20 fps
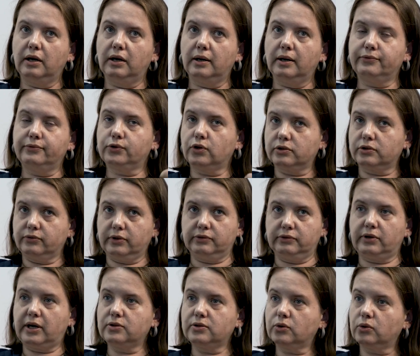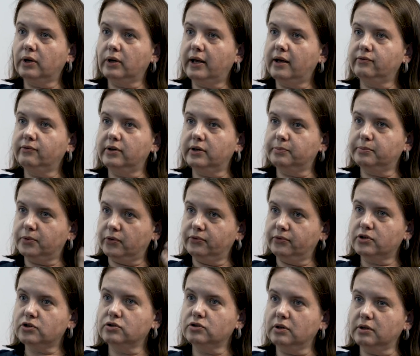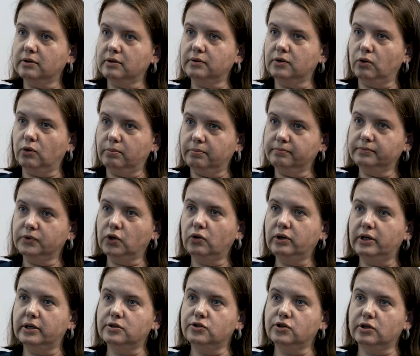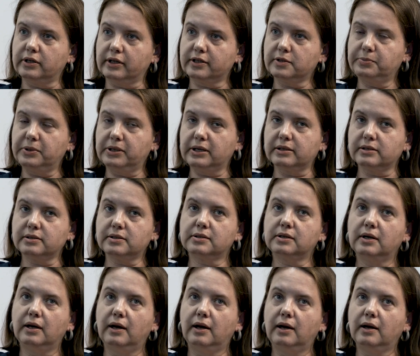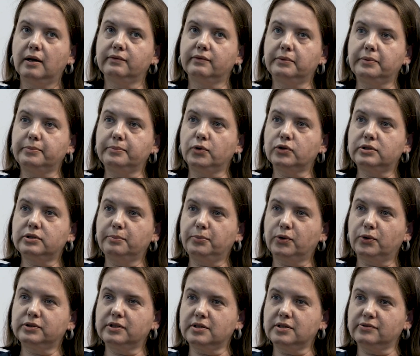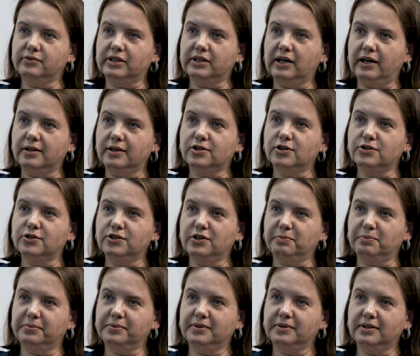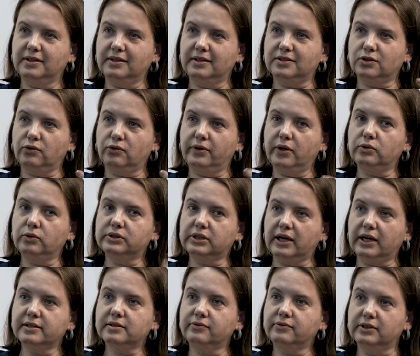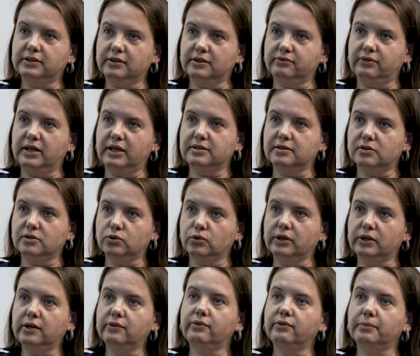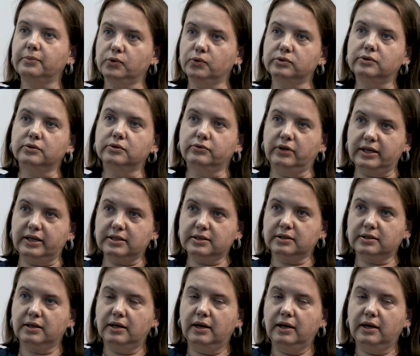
of course, the advisor will have their professional, knowledge and experience, but the most important is the relationship. So they will trust that advisors to give them good advice.